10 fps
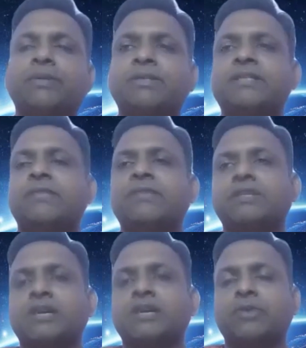months itself, they'll
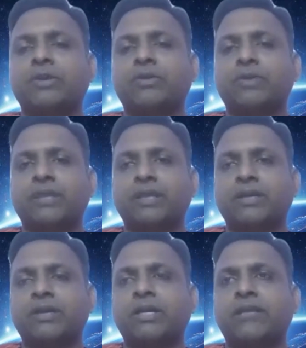start going to work,
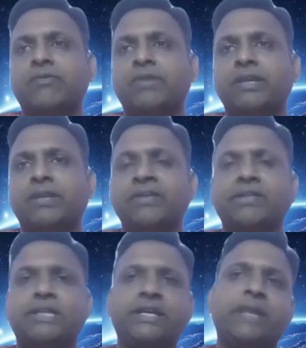not like 1 year
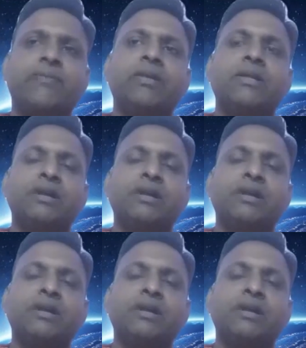wasting time.